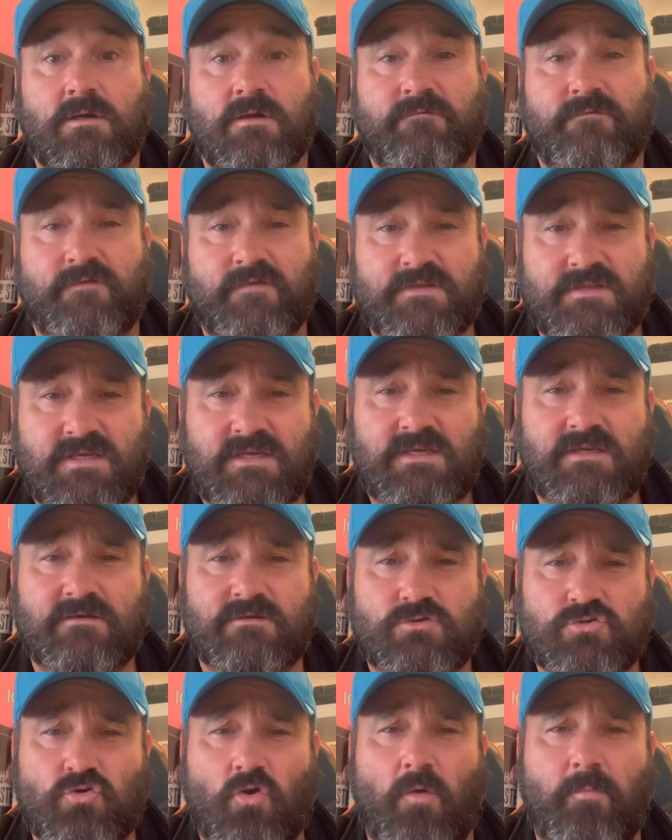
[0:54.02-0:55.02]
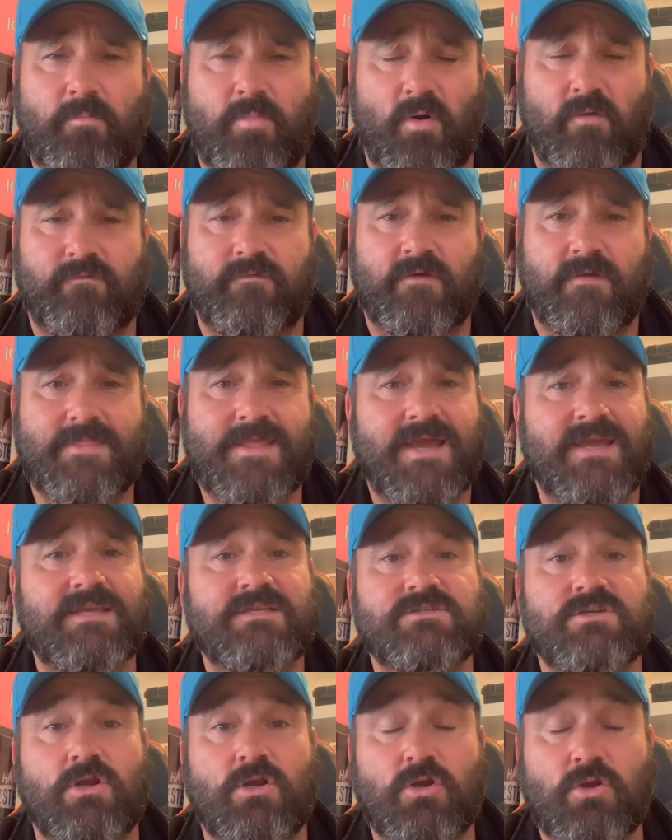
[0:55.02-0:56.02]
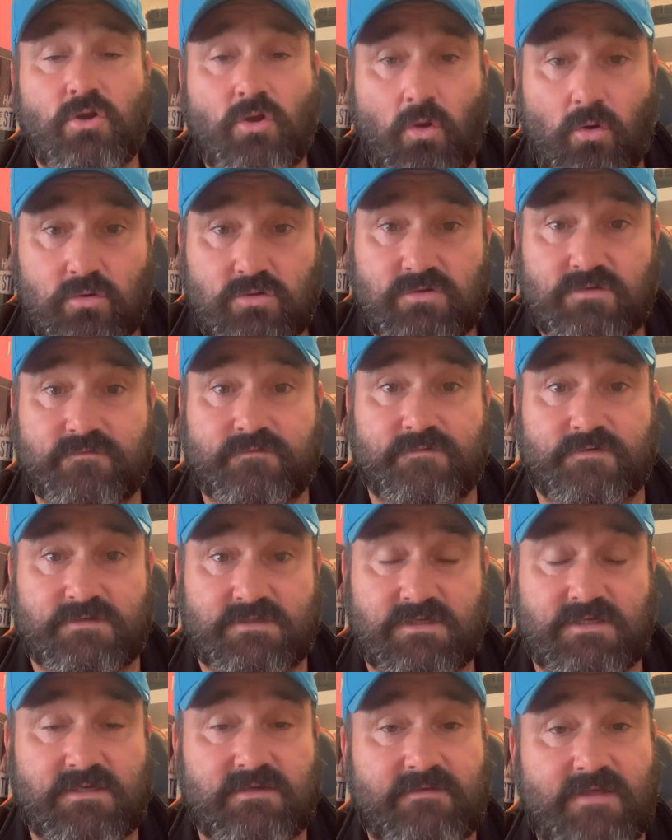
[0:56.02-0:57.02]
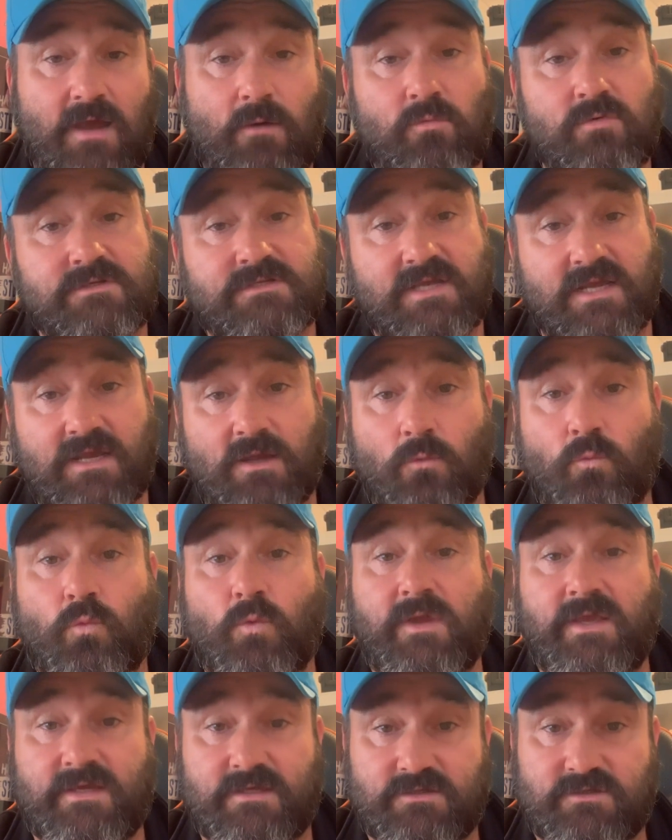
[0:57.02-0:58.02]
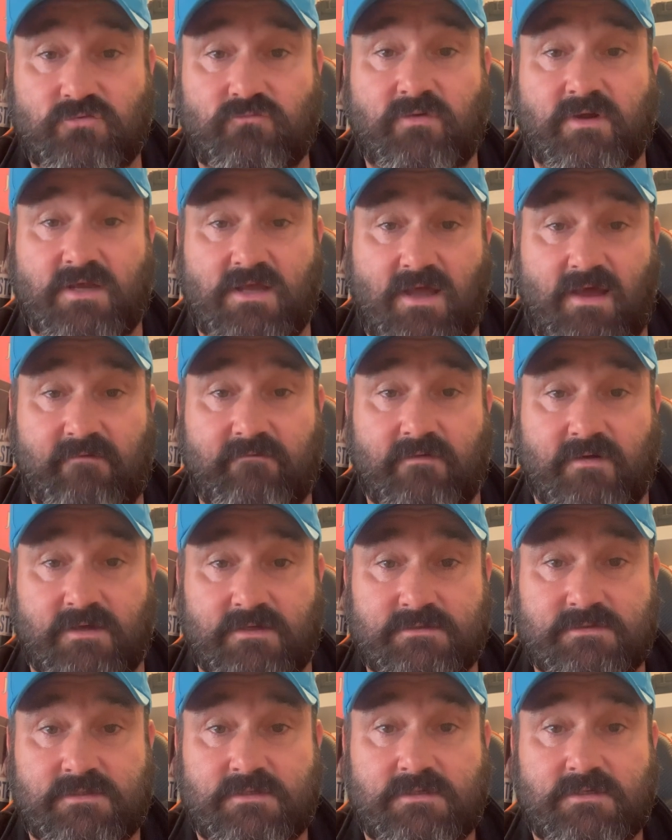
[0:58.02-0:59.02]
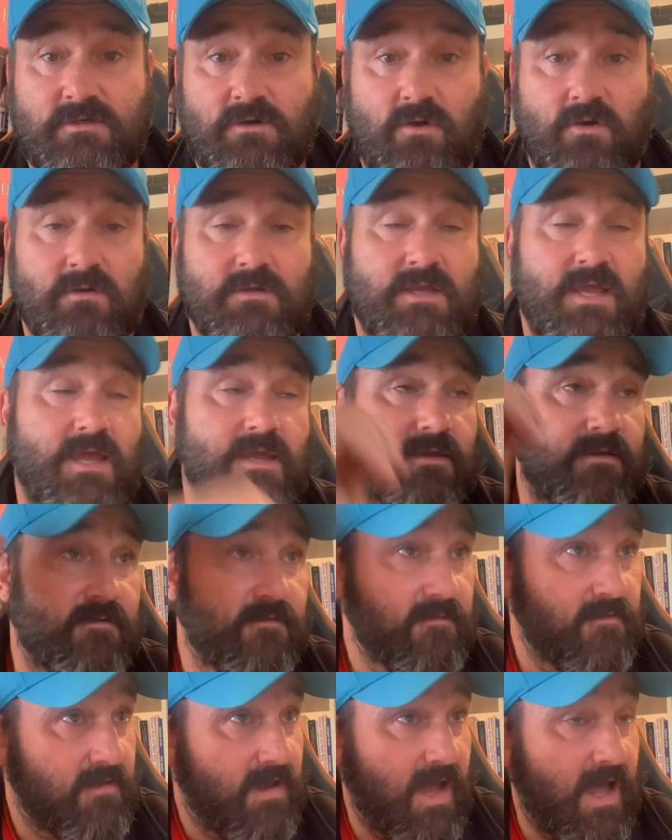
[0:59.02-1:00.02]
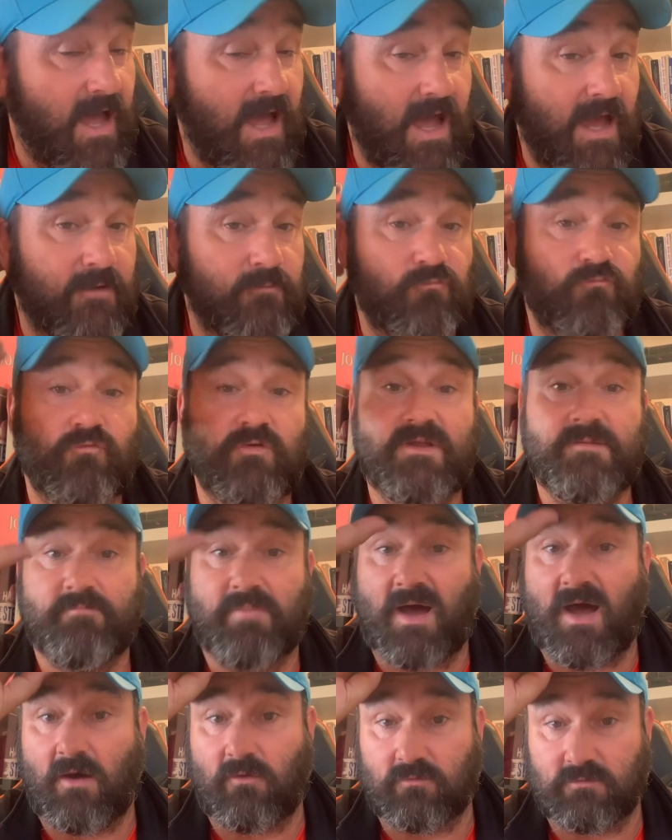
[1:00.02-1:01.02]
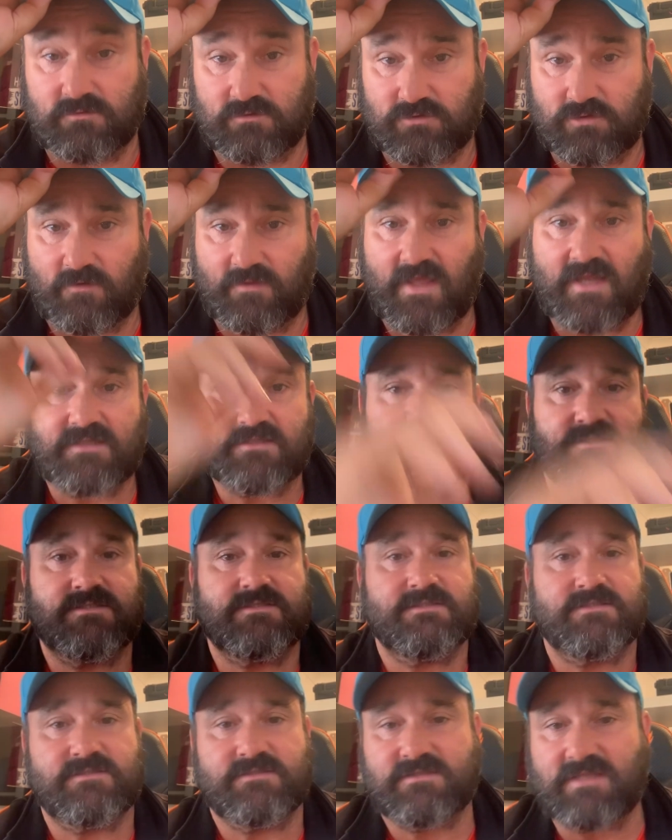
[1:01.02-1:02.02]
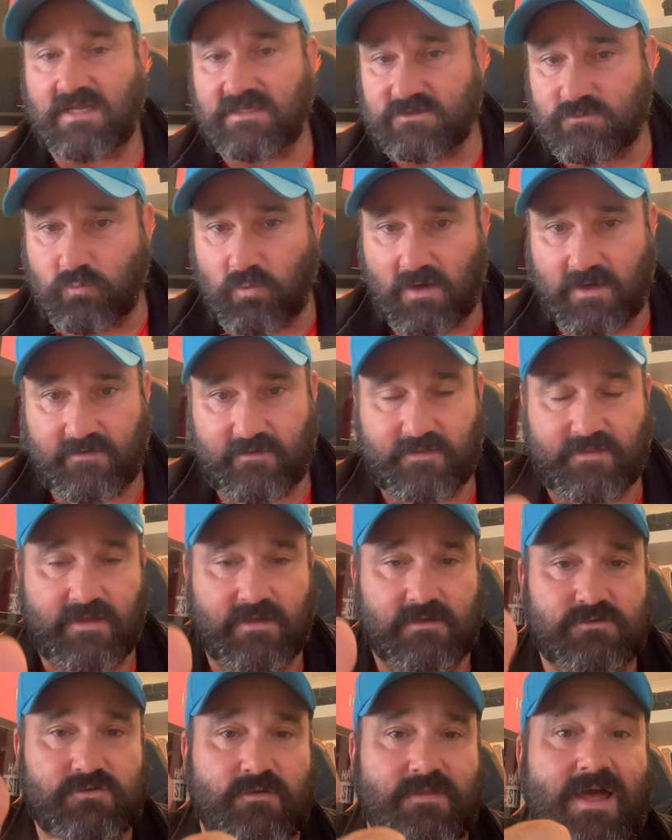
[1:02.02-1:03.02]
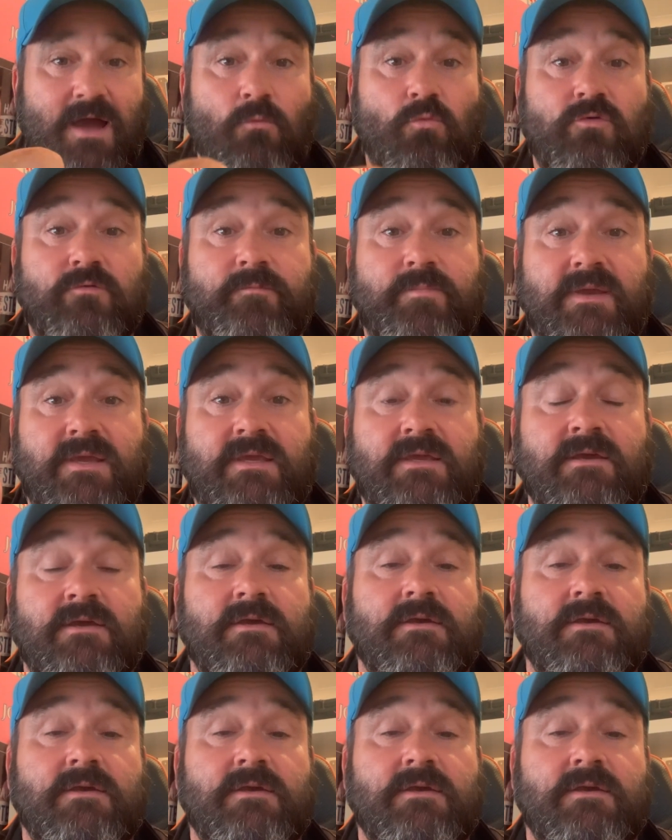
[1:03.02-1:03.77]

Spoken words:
fatigue drop off, and that is a lot of fatigue. That will take a week to recover, okay, and rebound. So that's one thing. So that would be